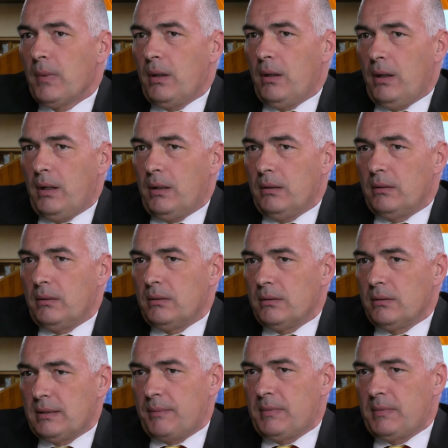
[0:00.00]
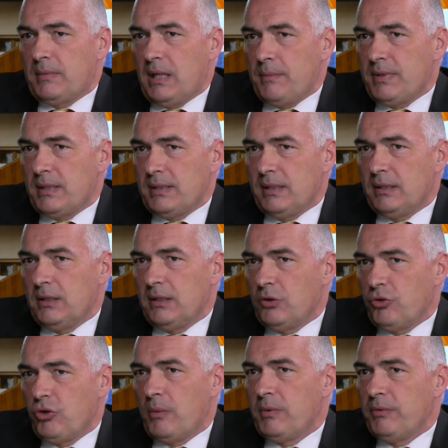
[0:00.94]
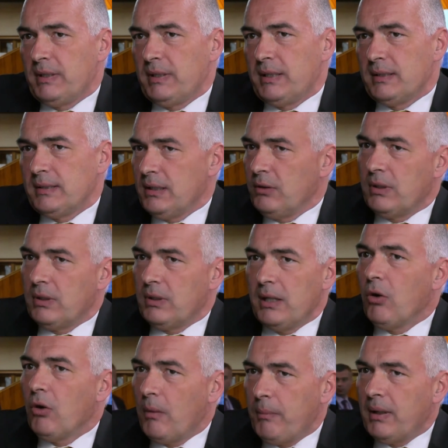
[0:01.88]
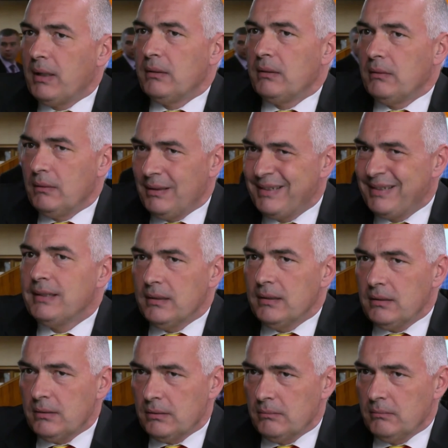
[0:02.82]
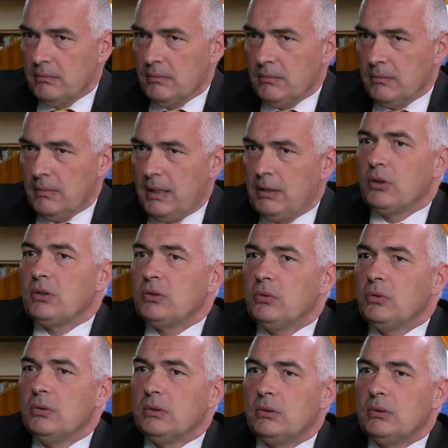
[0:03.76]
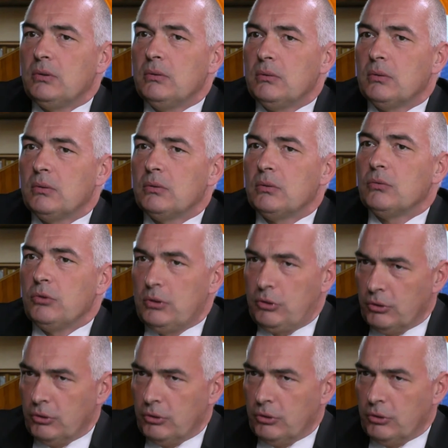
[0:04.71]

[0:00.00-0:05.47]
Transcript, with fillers: And sometimes I think in German we can say, okay, Orban did it, and not to did the work, so to speak.